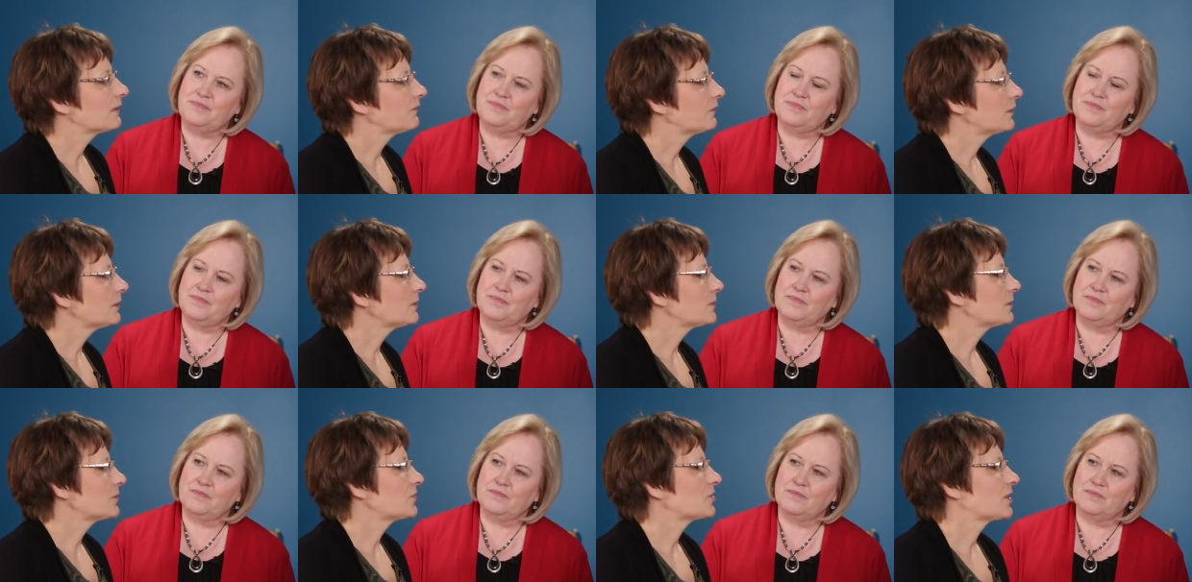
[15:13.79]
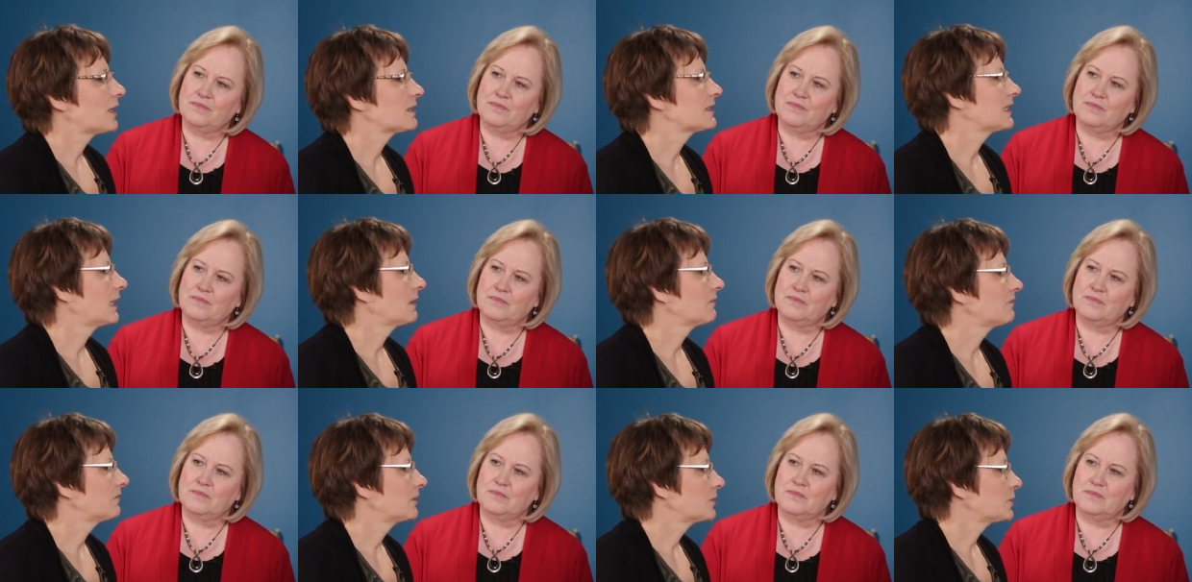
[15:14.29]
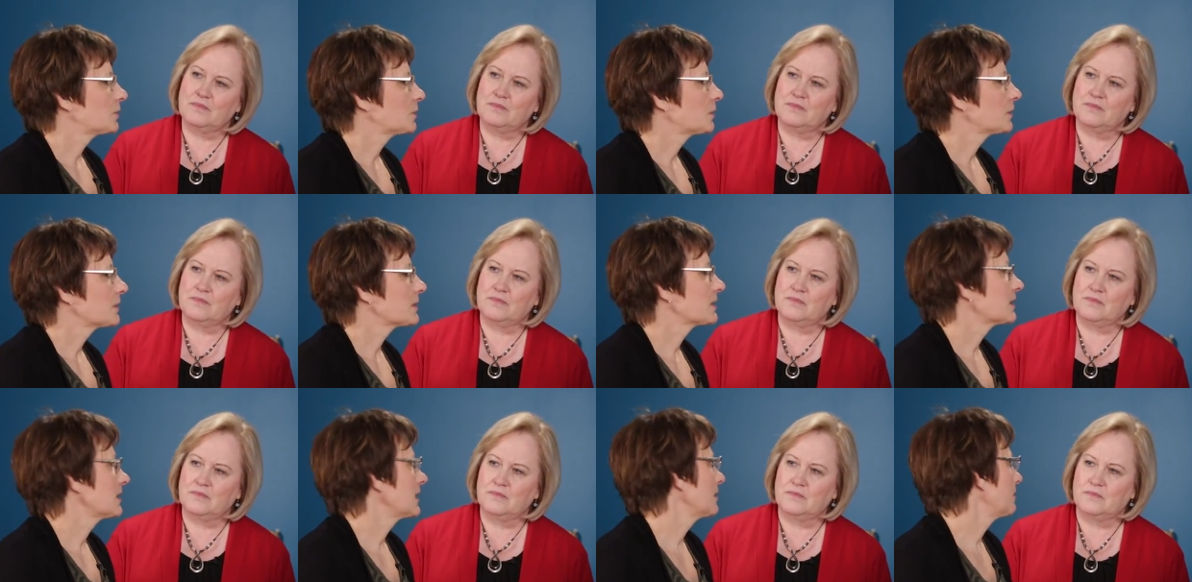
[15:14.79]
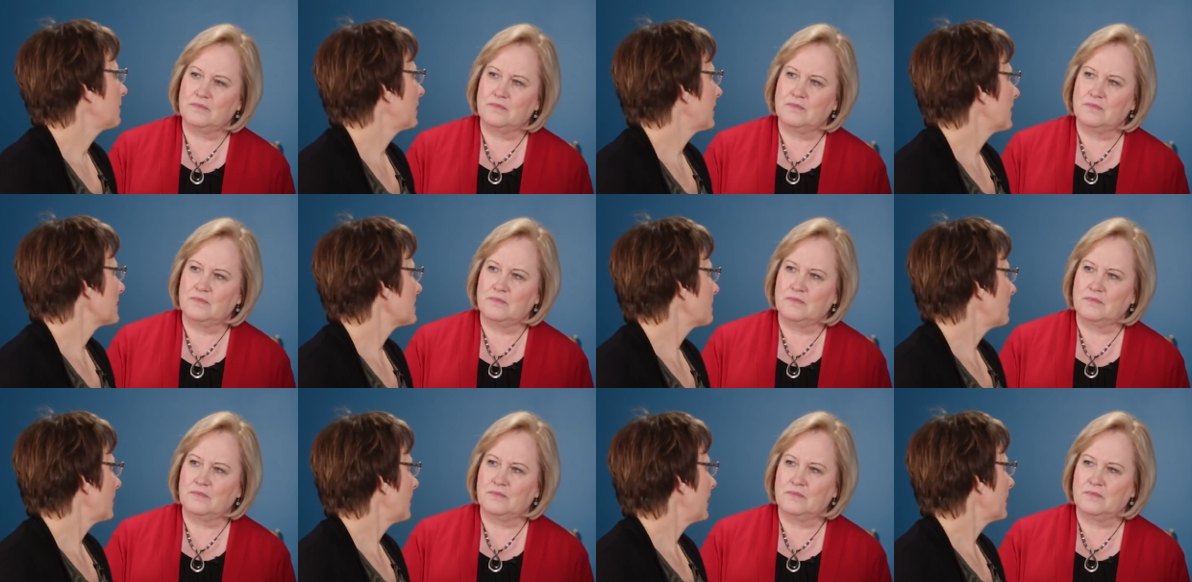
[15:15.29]
Speaker 1: if you do shut down Visual C
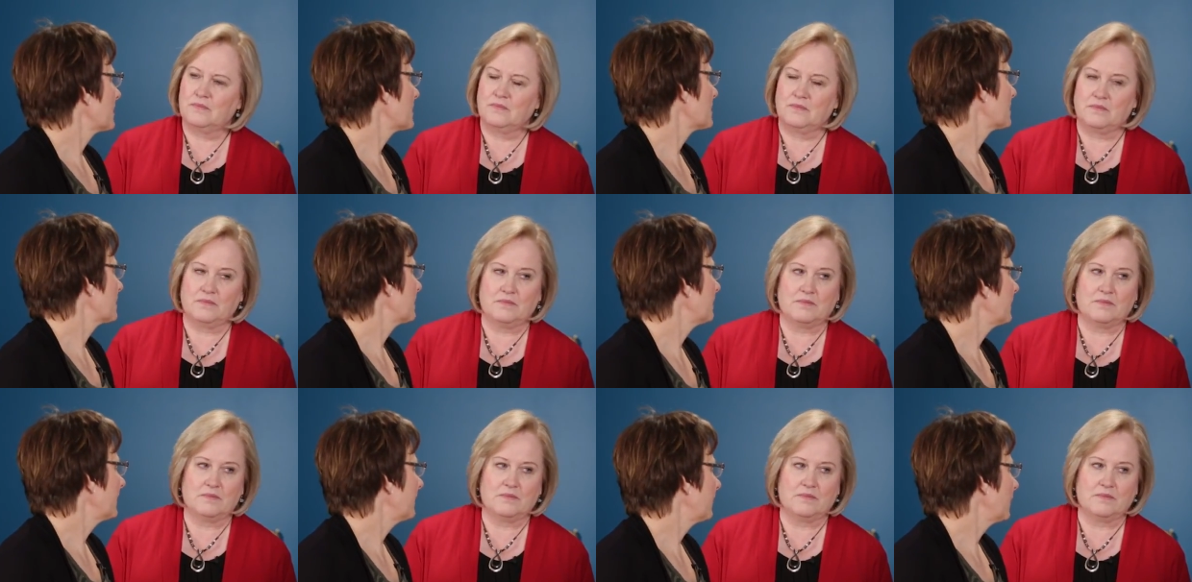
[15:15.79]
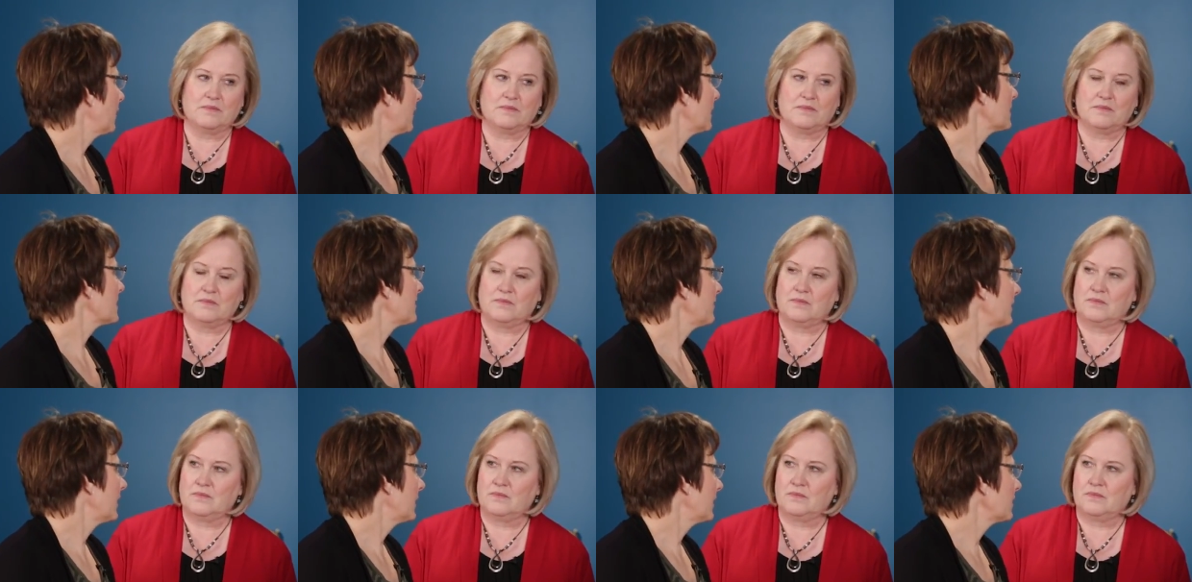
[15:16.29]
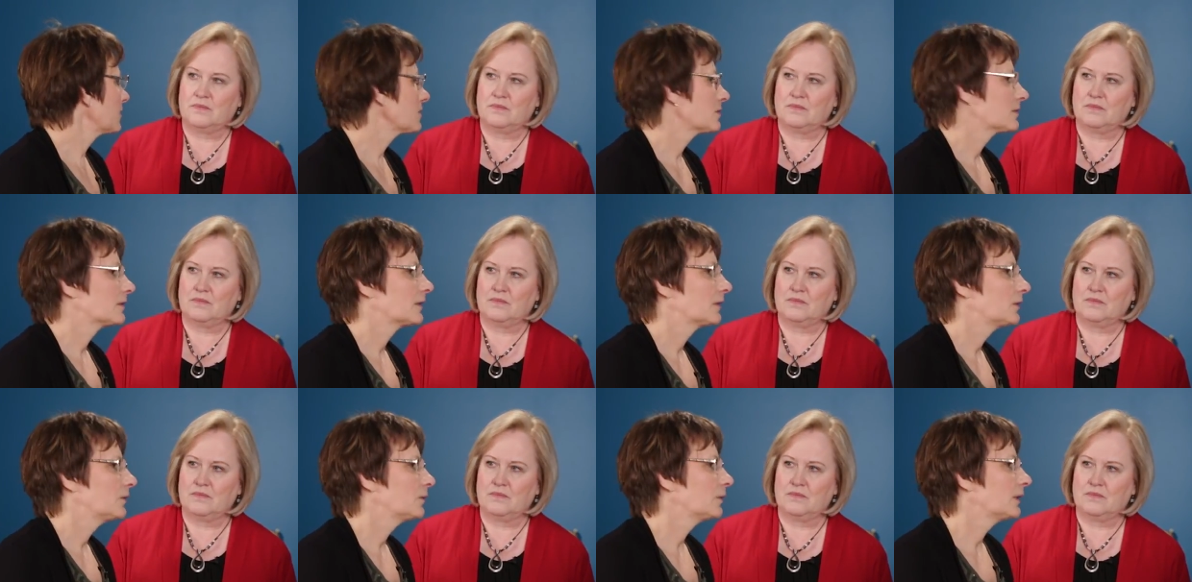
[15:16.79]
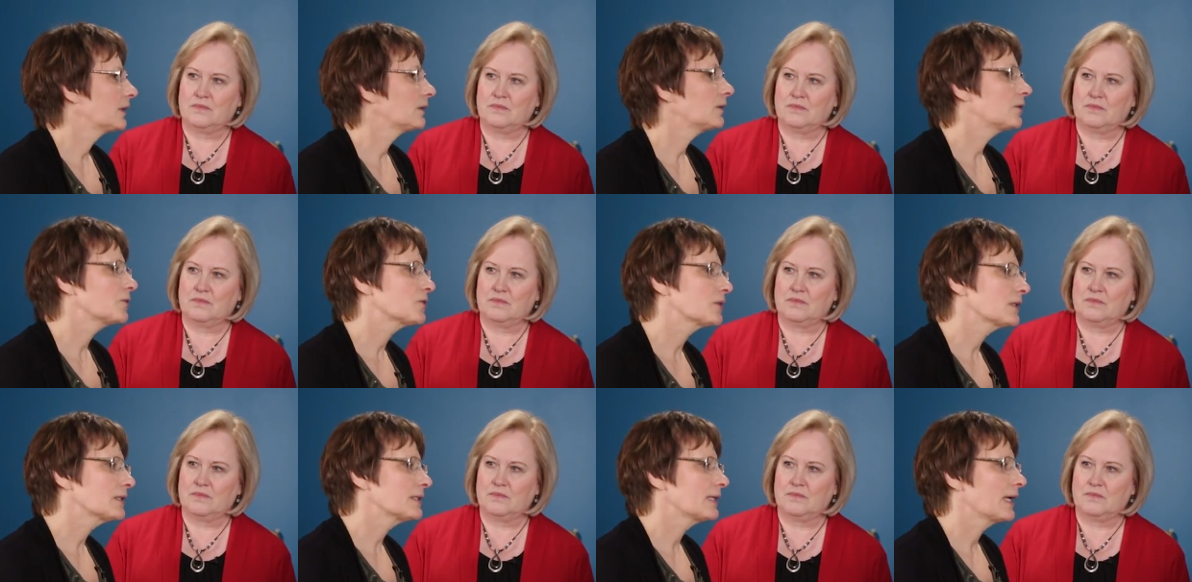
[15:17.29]
plus plus before it's finished, you can
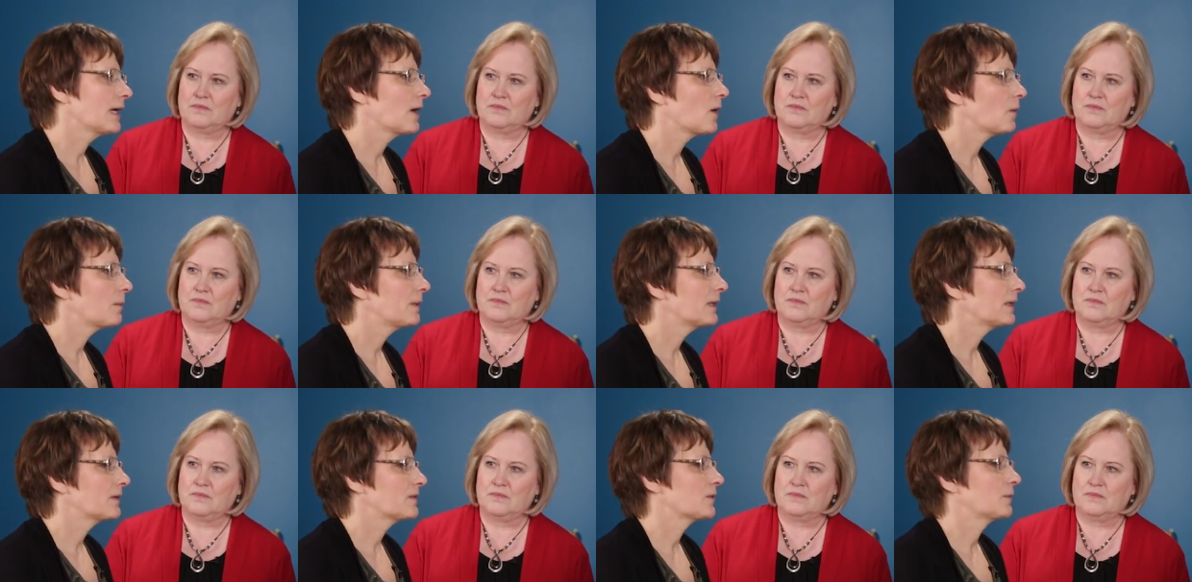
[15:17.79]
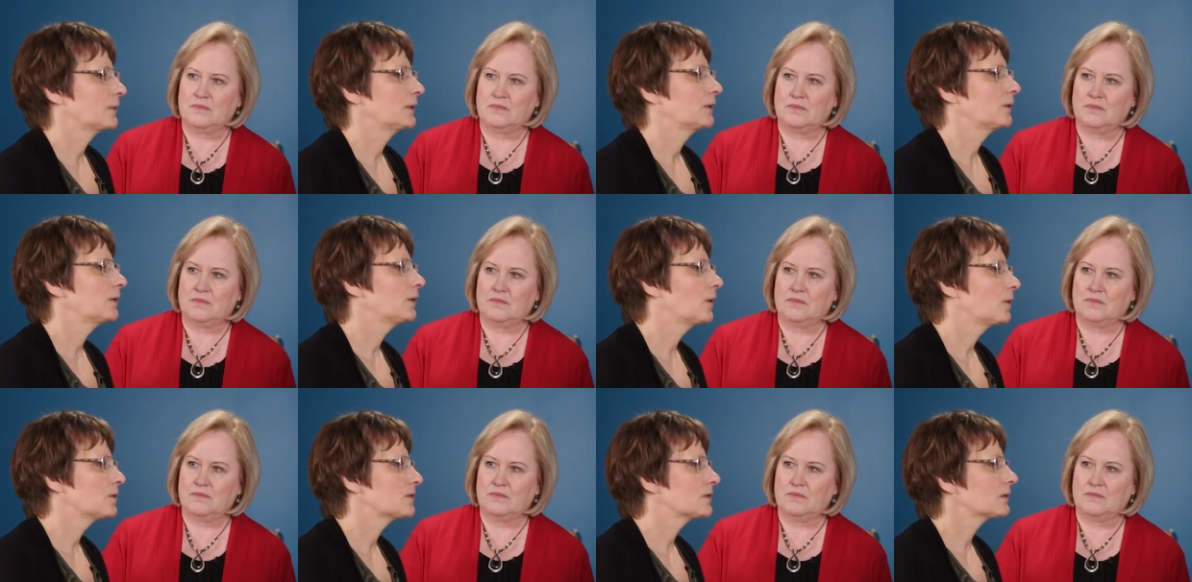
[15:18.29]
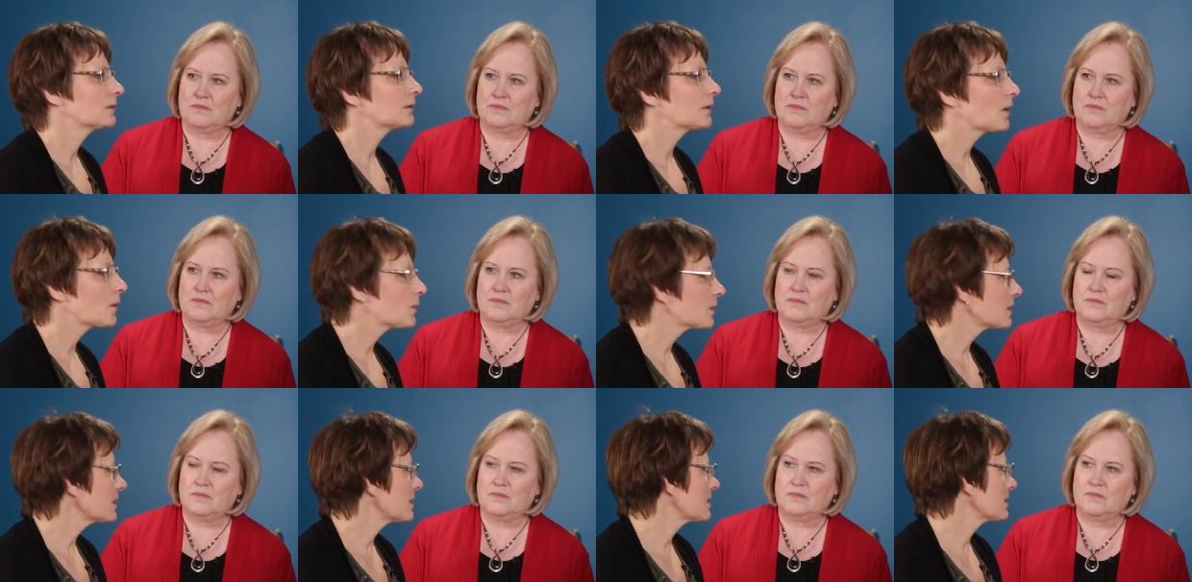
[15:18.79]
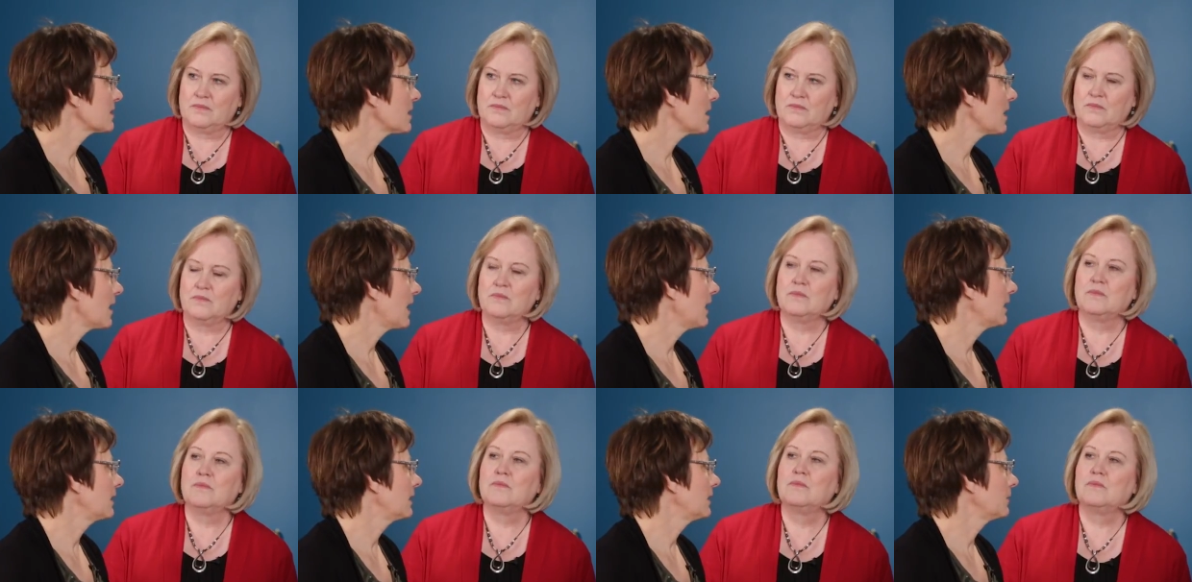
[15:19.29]
usually tell because when you go to load a
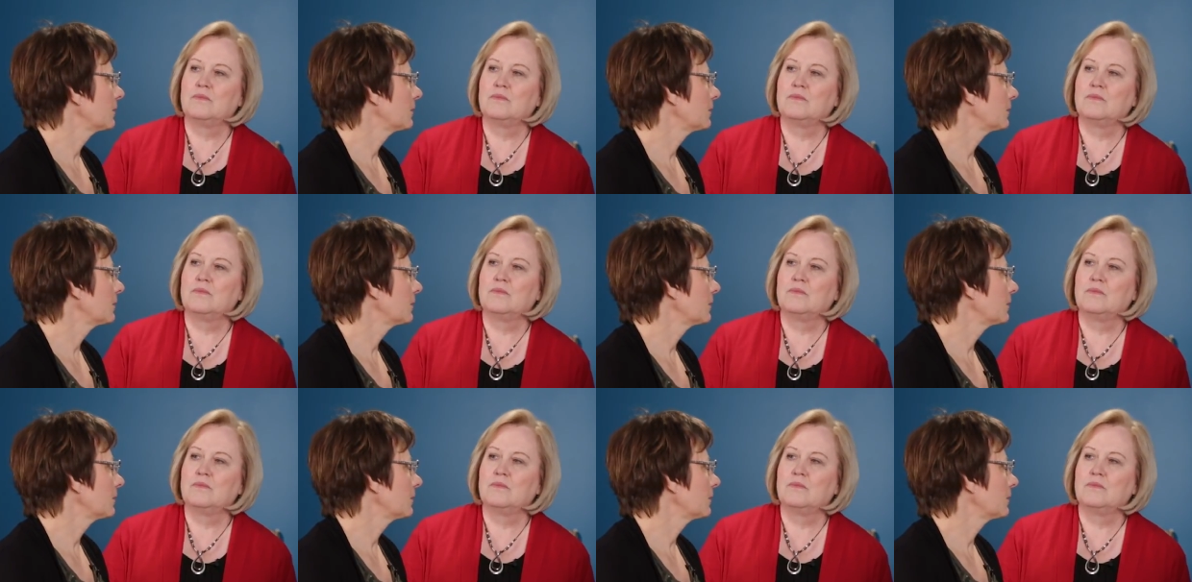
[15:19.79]
design,